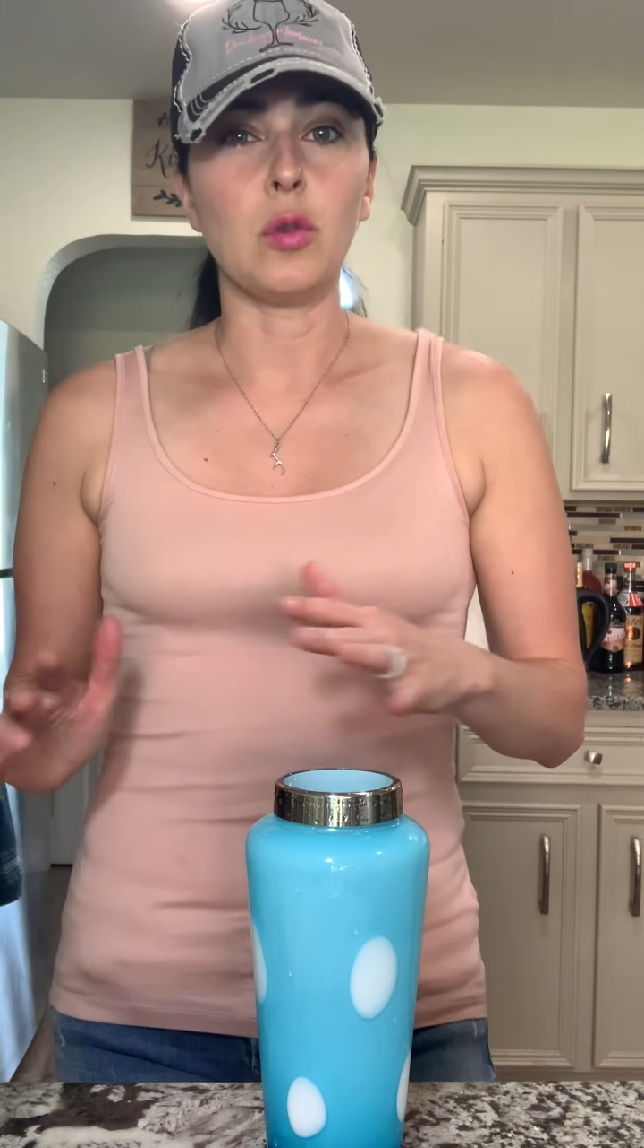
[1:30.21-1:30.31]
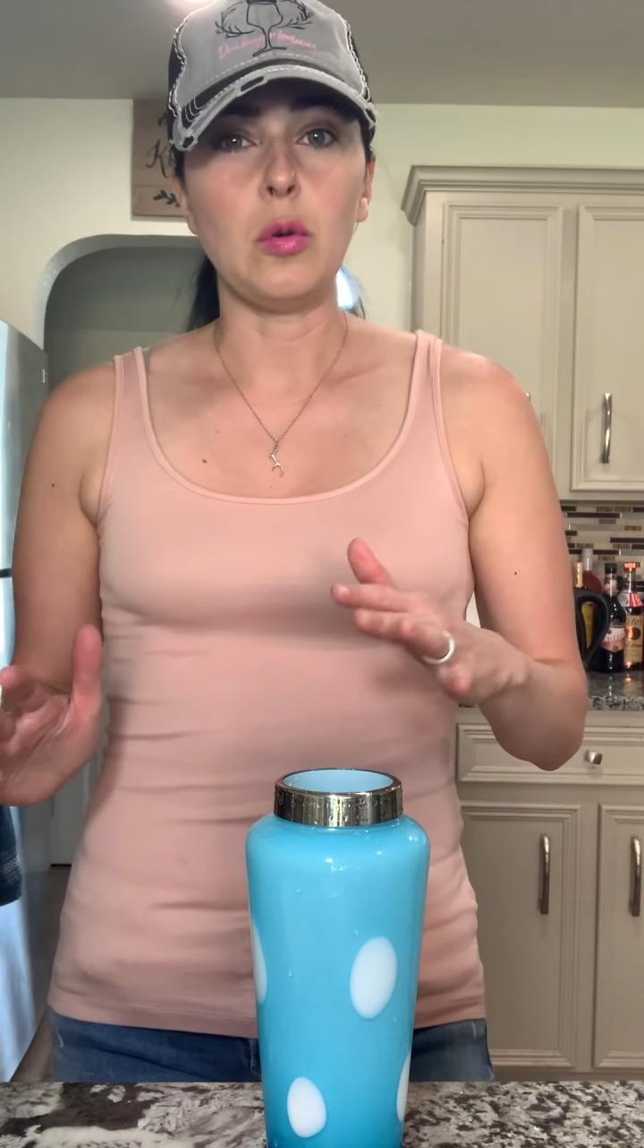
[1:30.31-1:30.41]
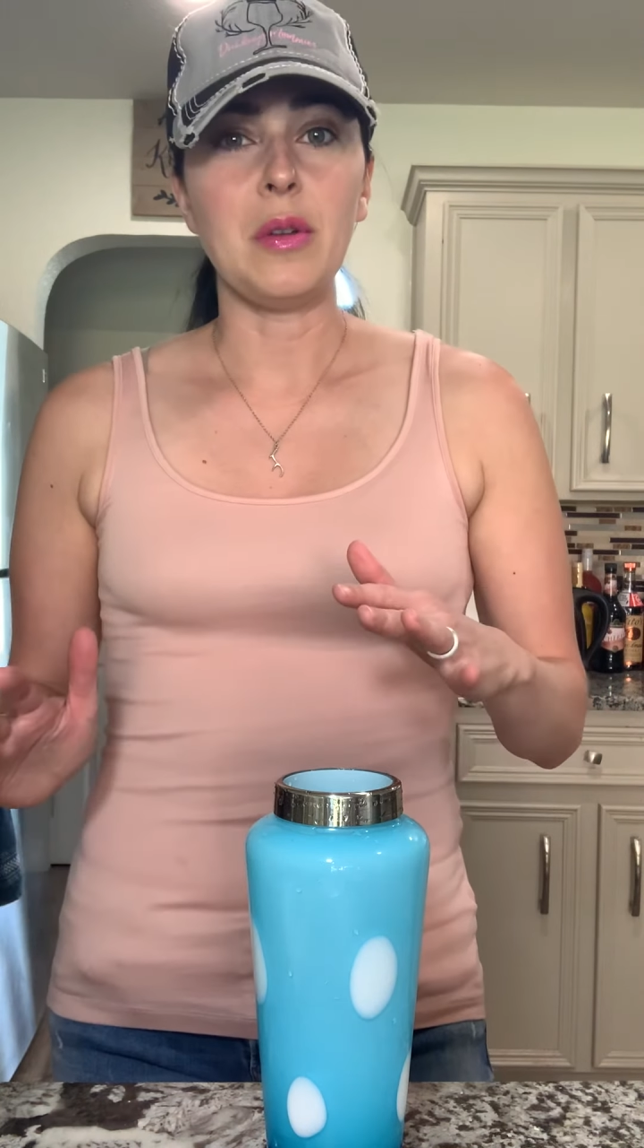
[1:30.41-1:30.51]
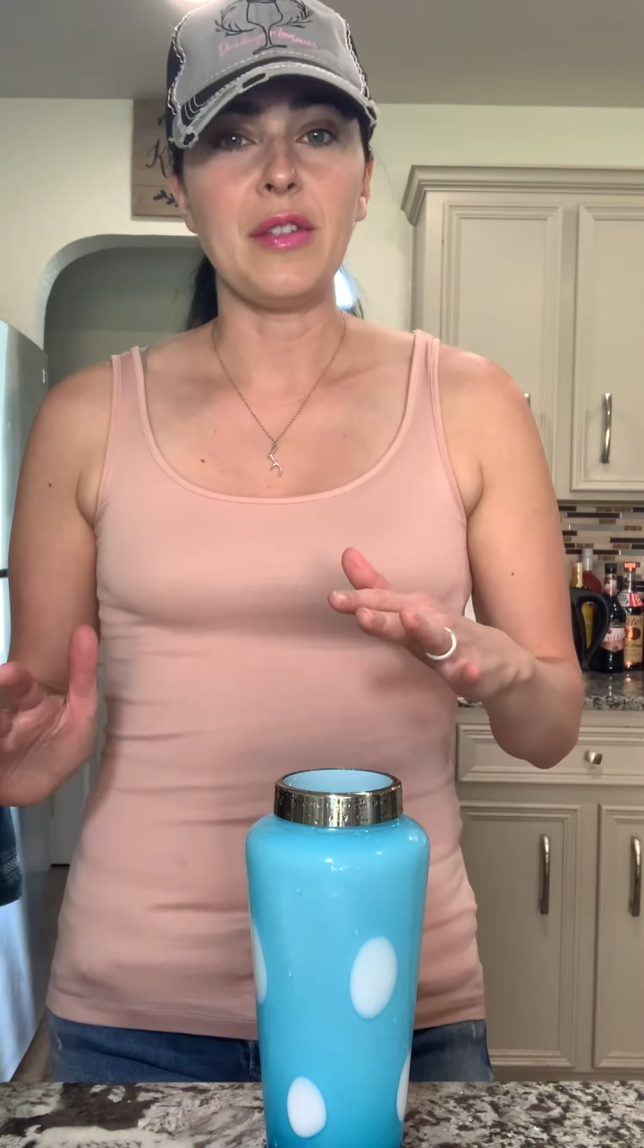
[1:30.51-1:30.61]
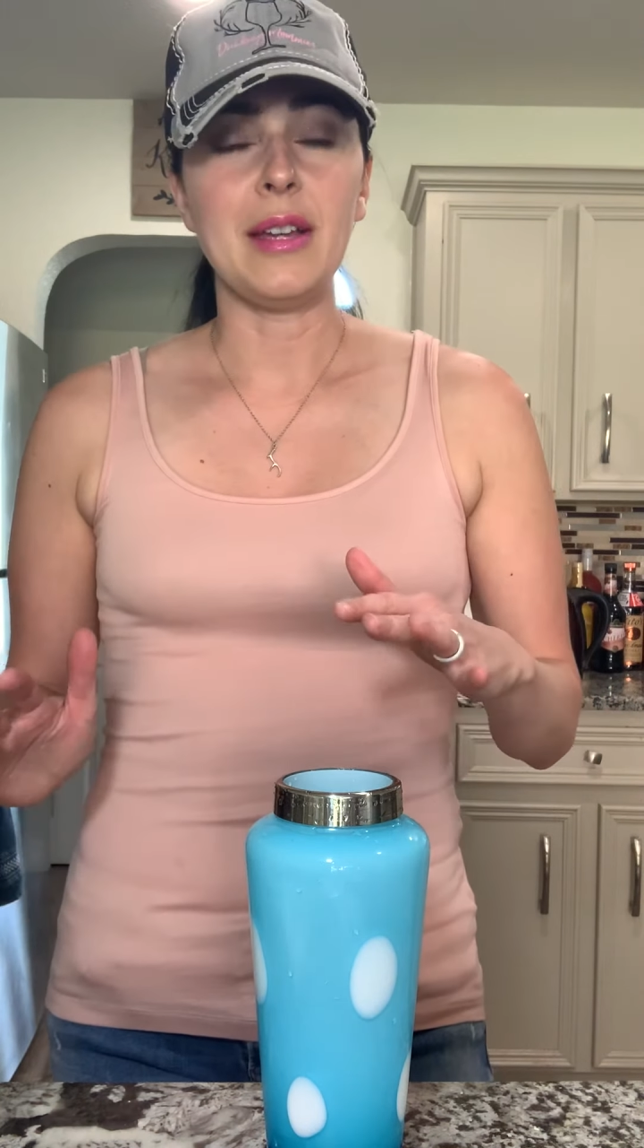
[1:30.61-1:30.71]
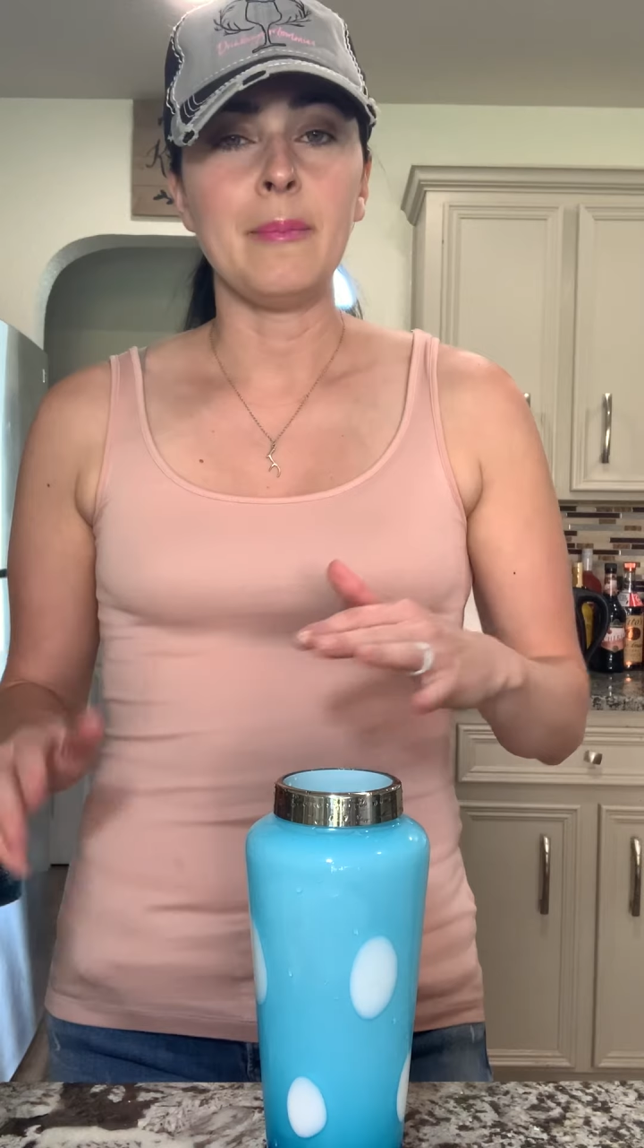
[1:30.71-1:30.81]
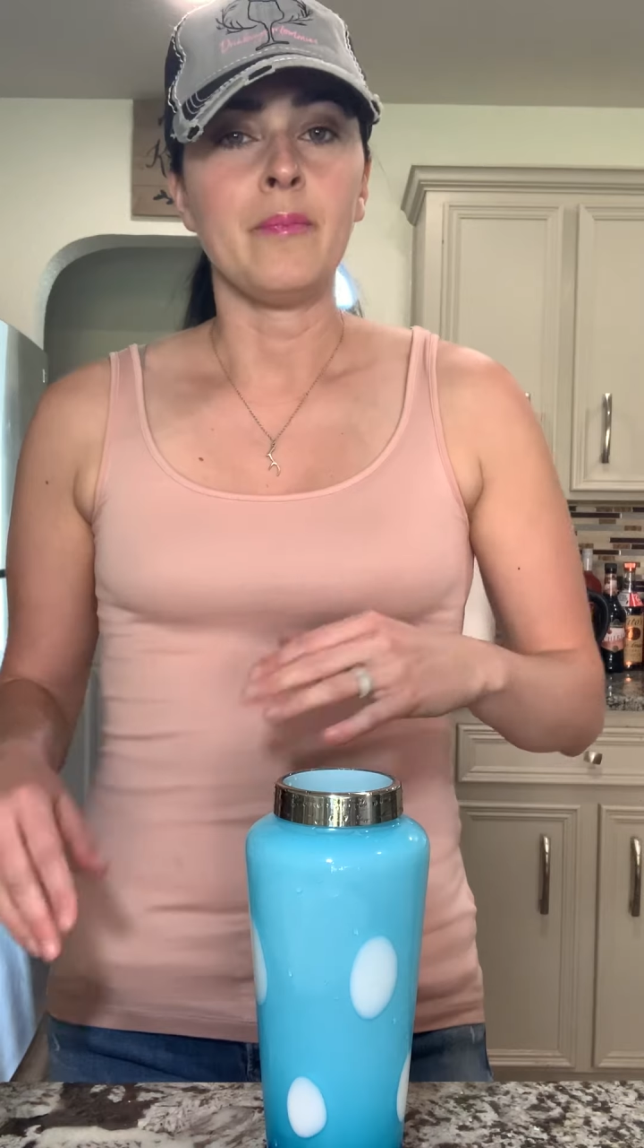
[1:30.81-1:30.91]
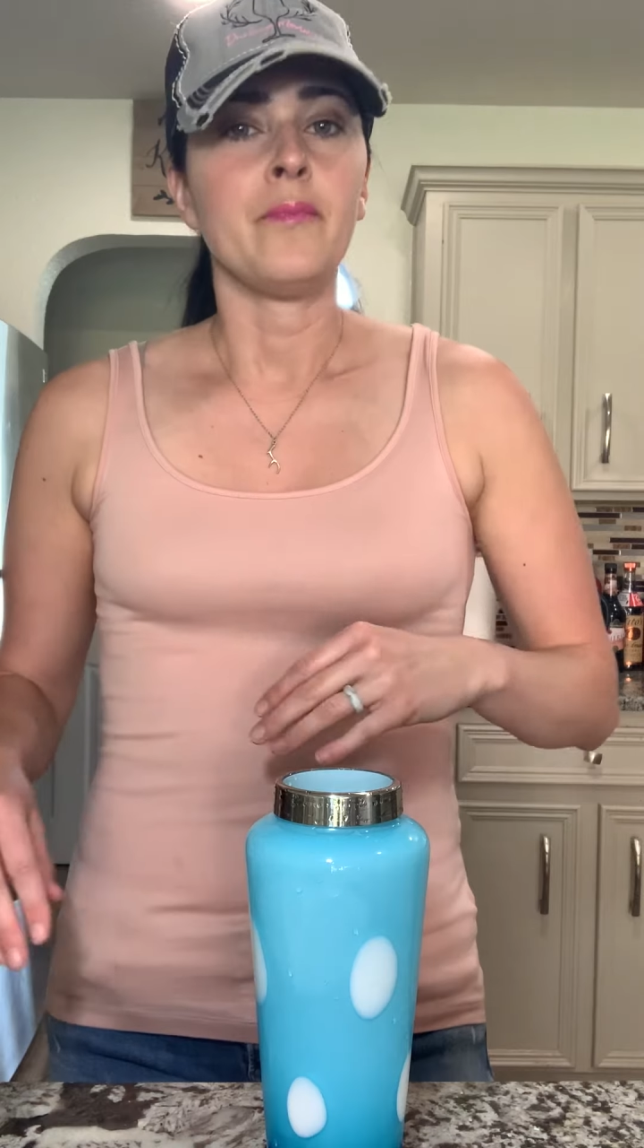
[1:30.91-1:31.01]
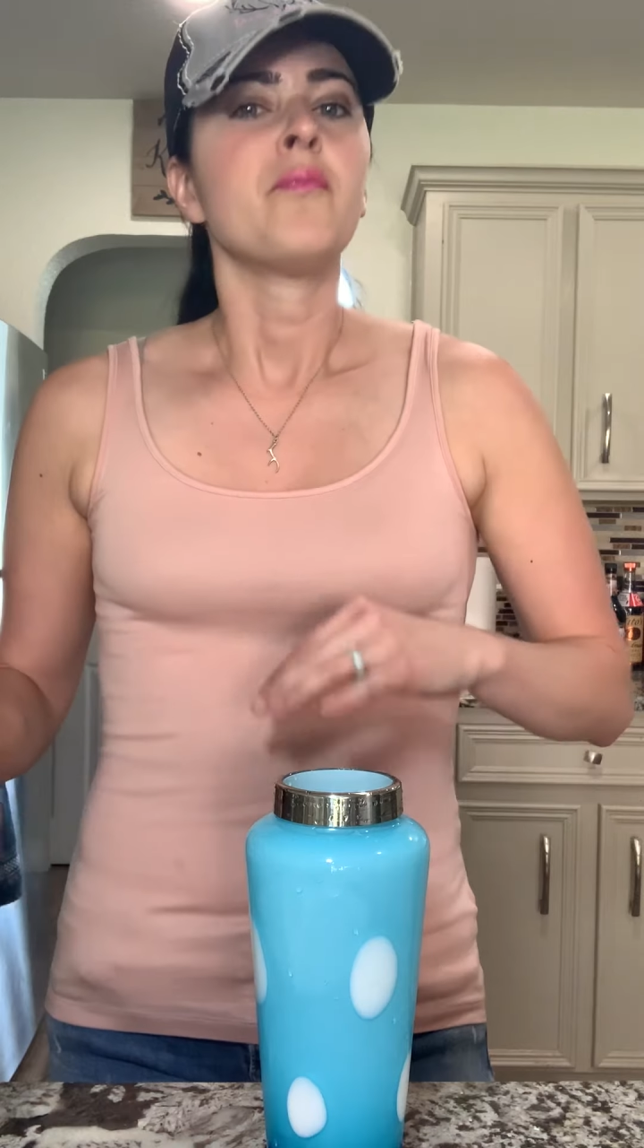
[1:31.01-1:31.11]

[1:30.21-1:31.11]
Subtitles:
roll with it.